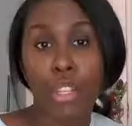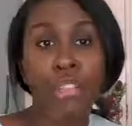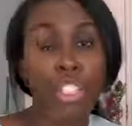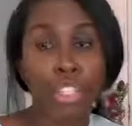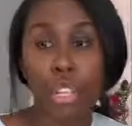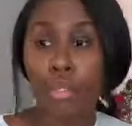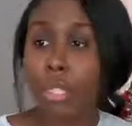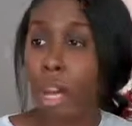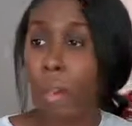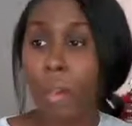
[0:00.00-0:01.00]
So she
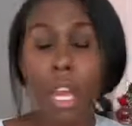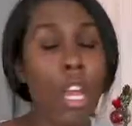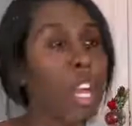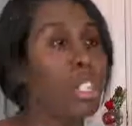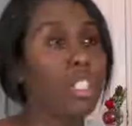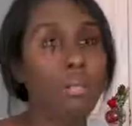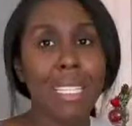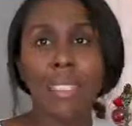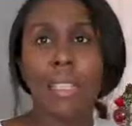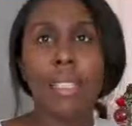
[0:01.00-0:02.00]
shows up, she
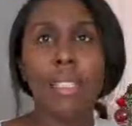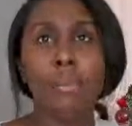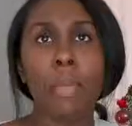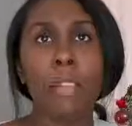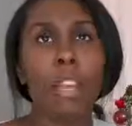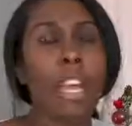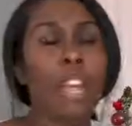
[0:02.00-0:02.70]
meets Elizabeth,